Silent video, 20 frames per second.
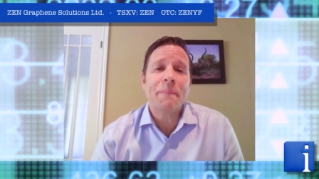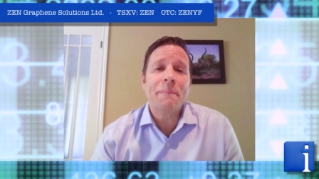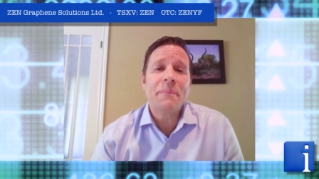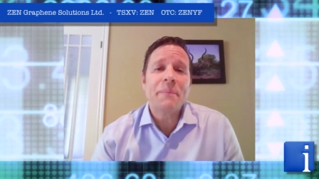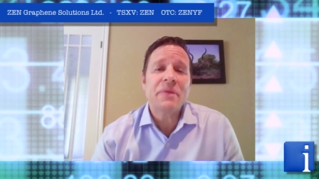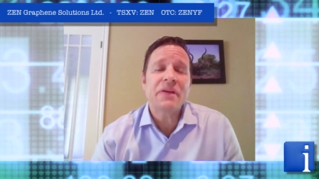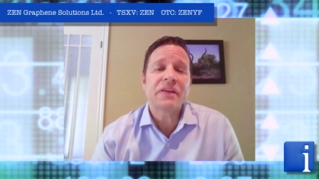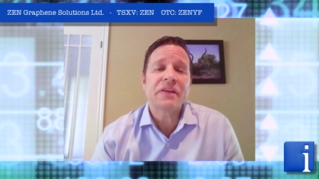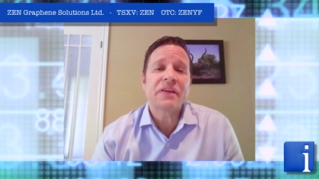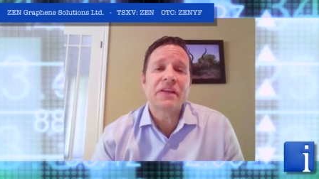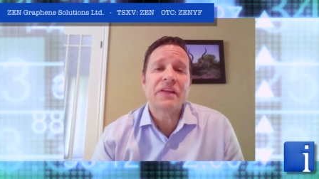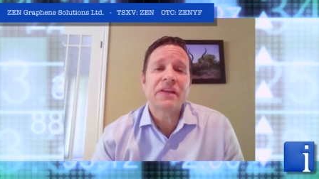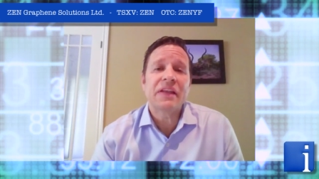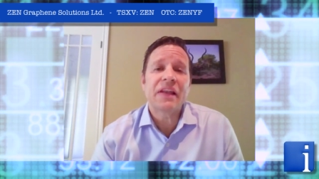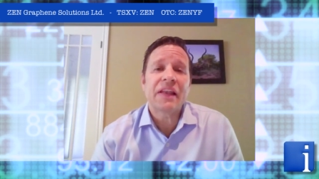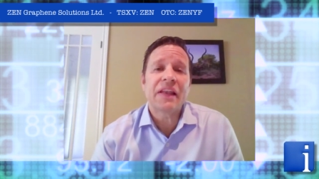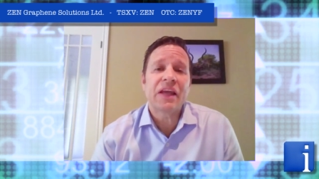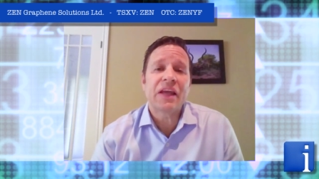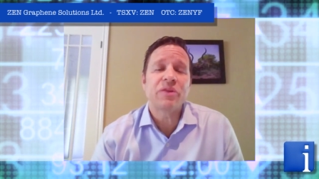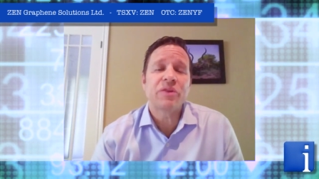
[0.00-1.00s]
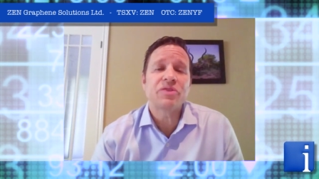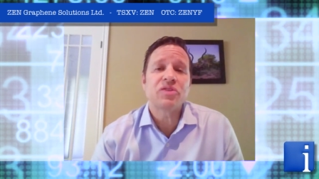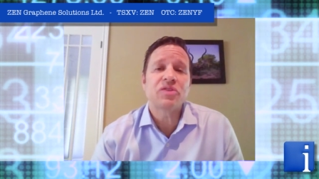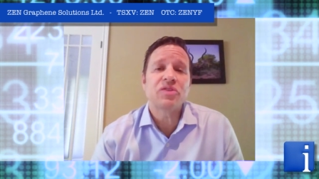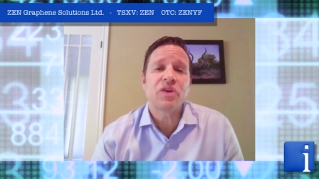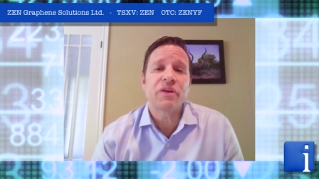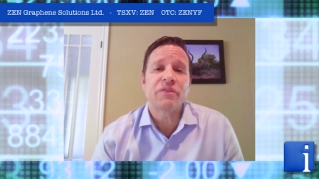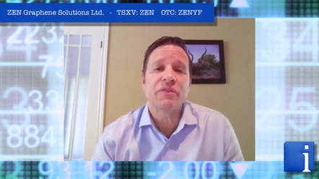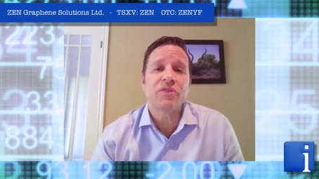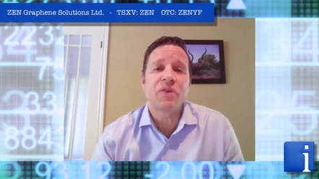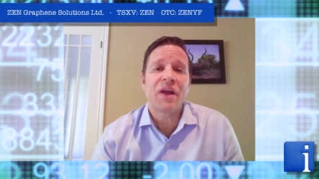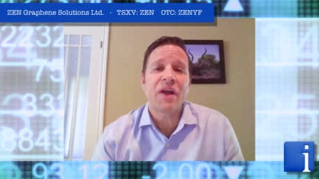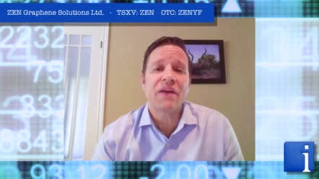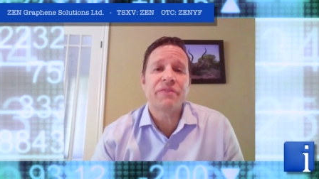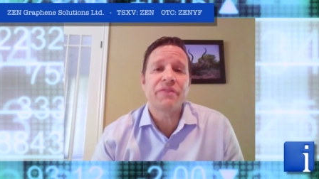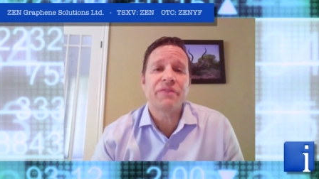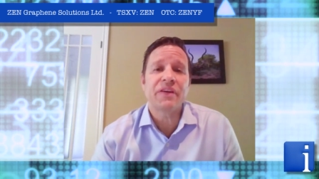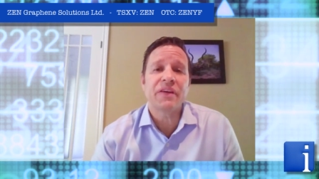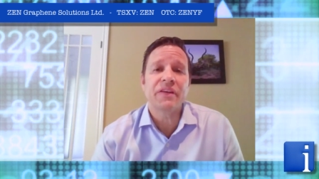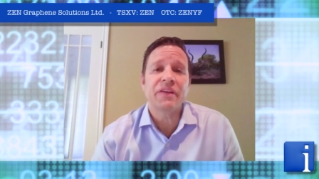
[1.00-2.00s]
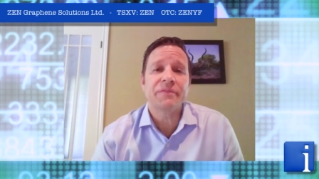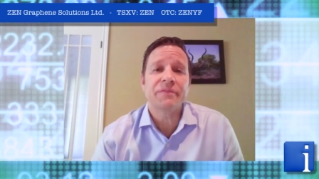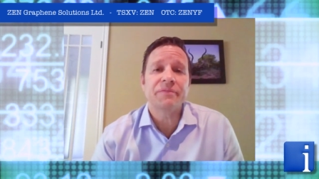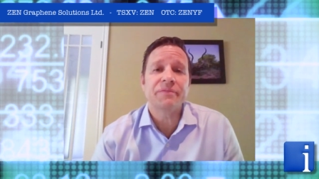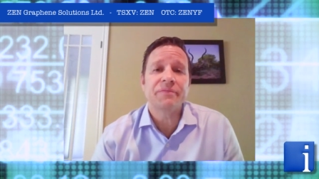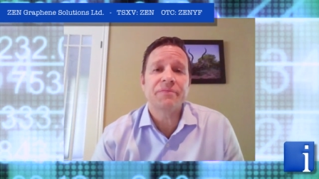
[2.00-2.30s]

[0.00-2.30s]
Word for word: million layers of graphene.